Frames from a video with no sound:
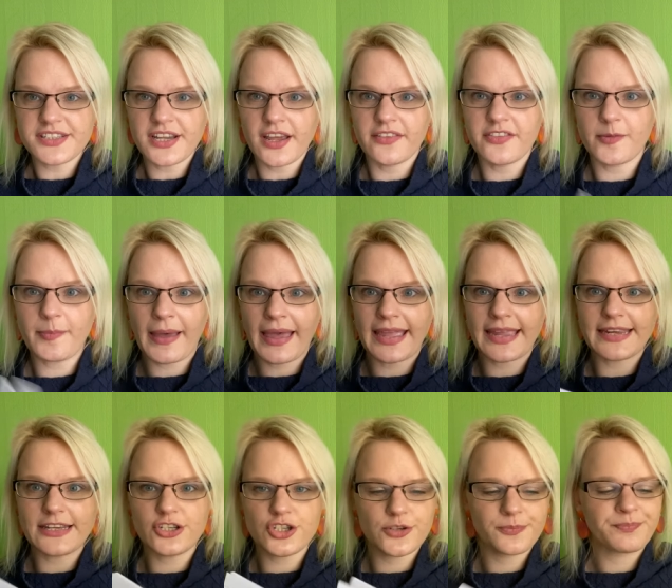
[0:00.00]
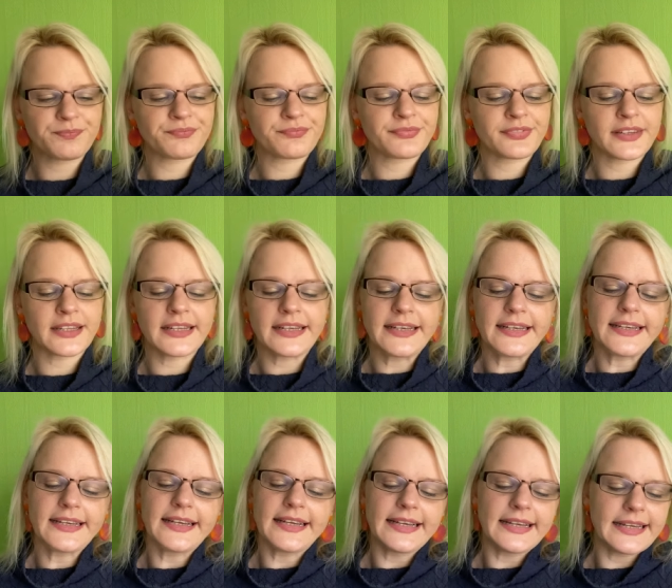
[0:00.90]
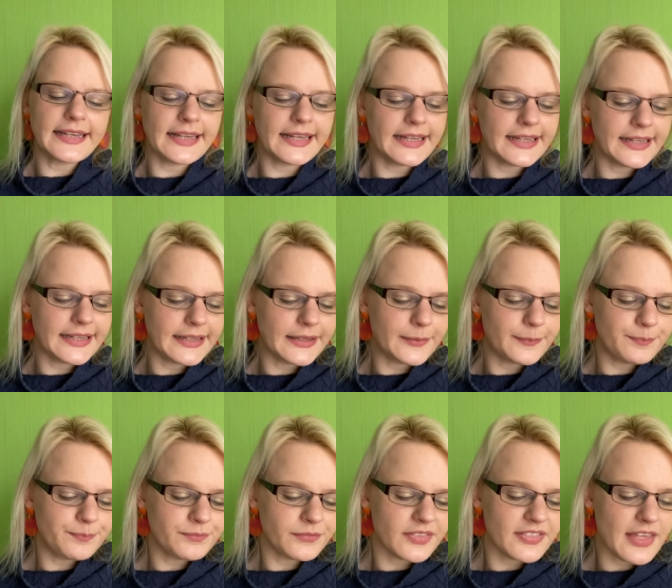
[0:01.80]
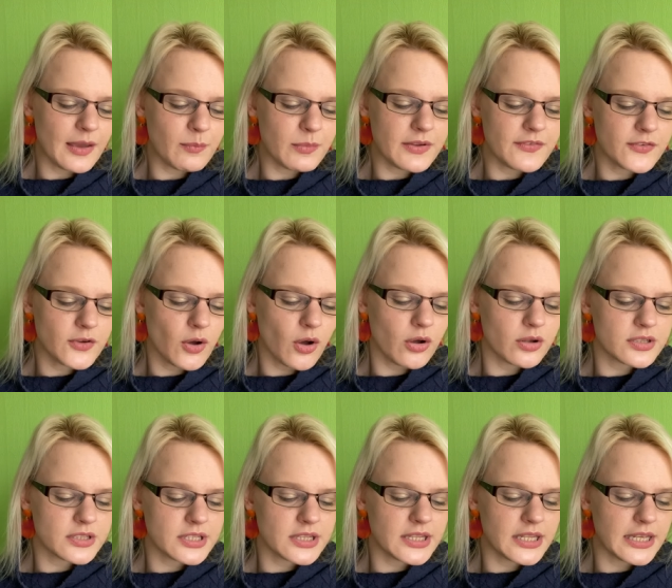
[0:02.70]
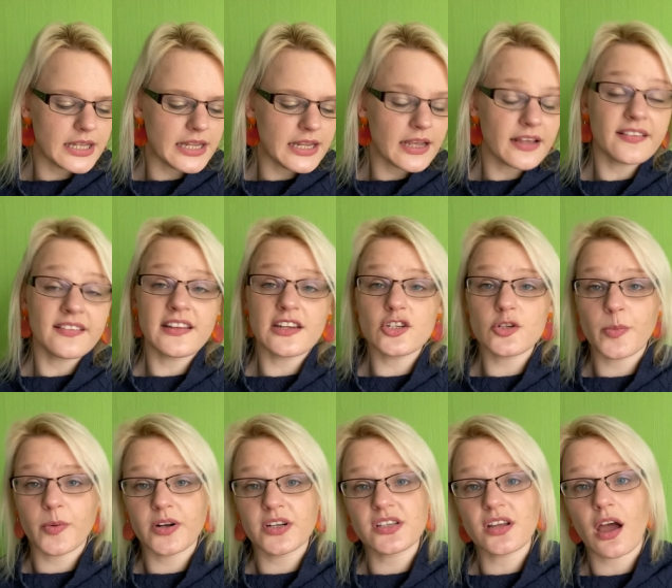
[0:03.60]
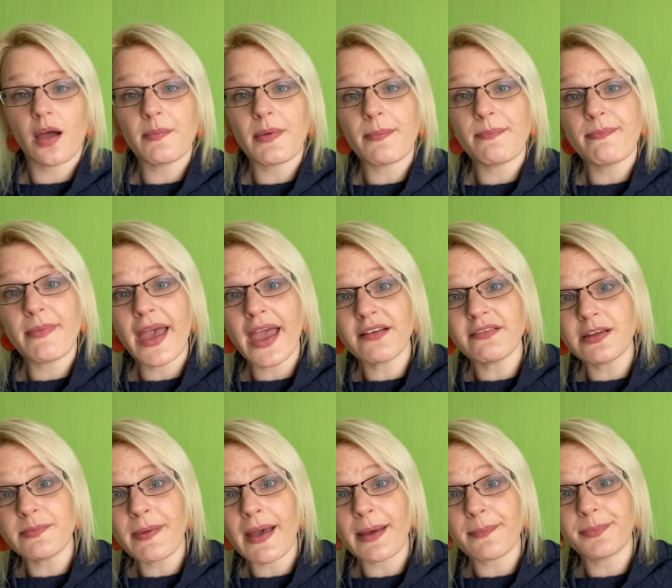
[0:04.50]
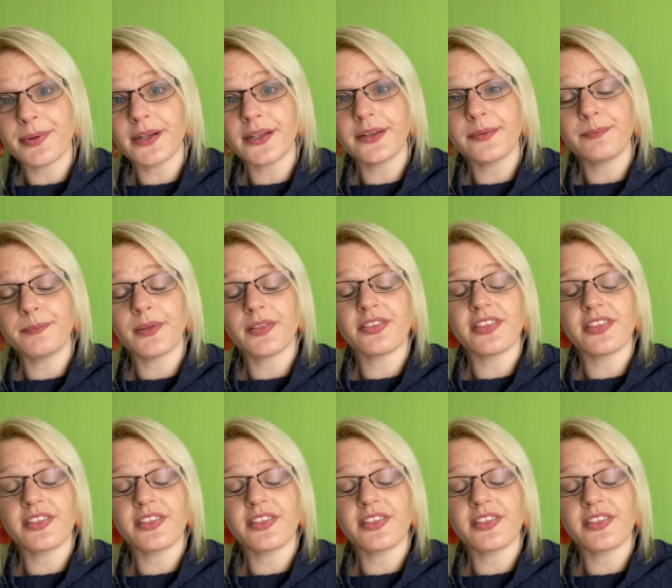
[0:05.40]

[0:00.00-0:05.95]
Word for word: Turn the page. Um, then we've got the Stitch Upon a Time Mary Peplum.